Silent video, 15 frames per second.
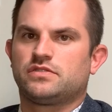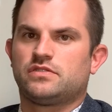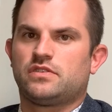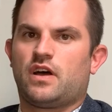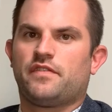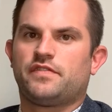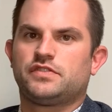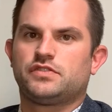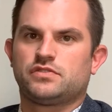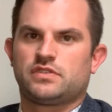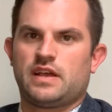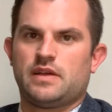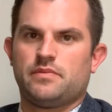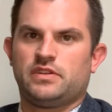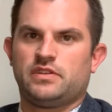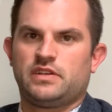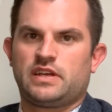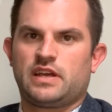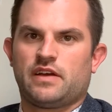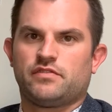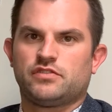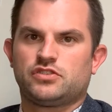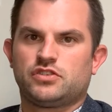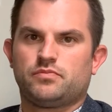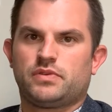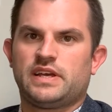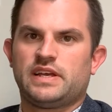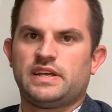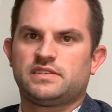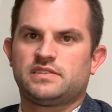and Officers Liability coverage in
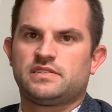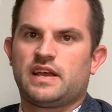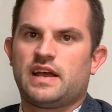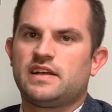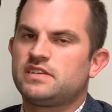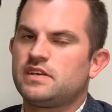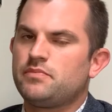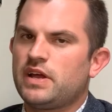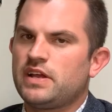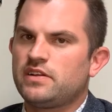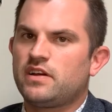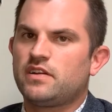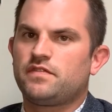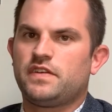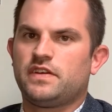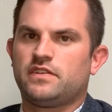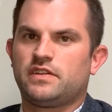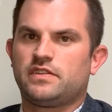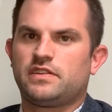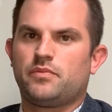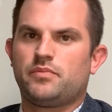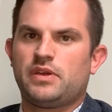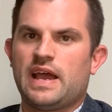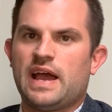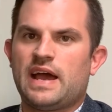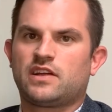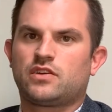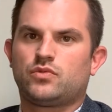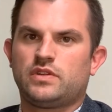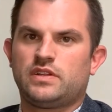place, as they might not feel that they'll be
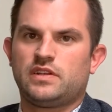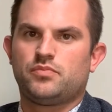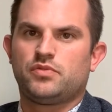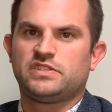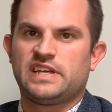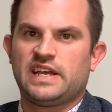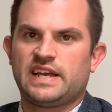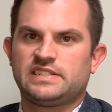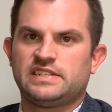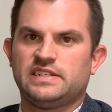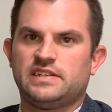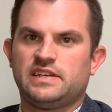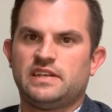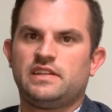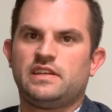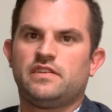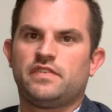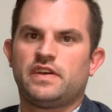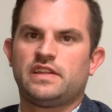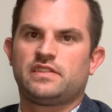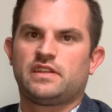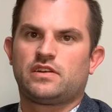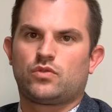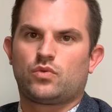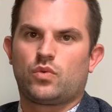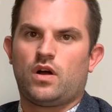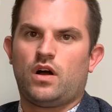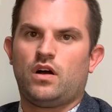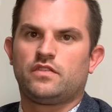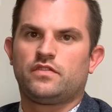adequately protected in the event that a
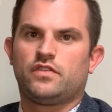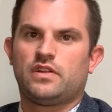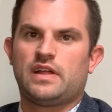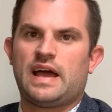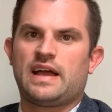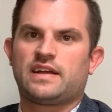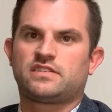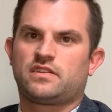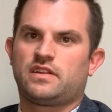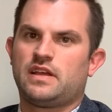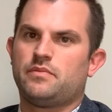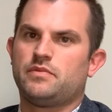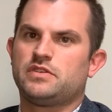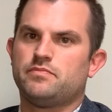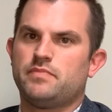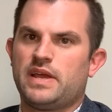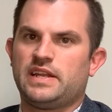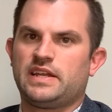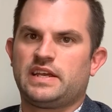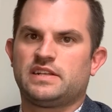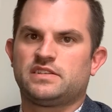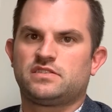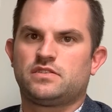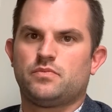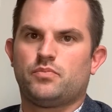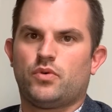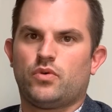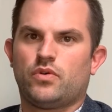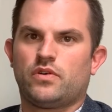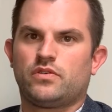wrongful act claim is made against the
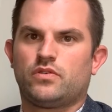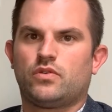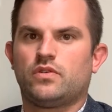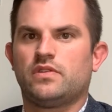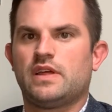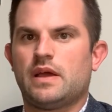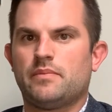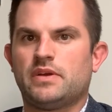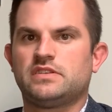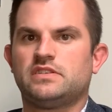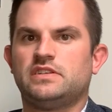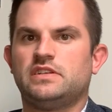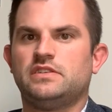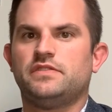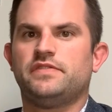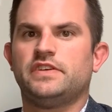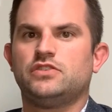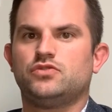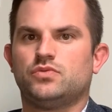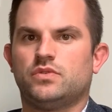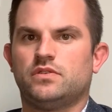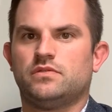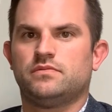board or them as an individual.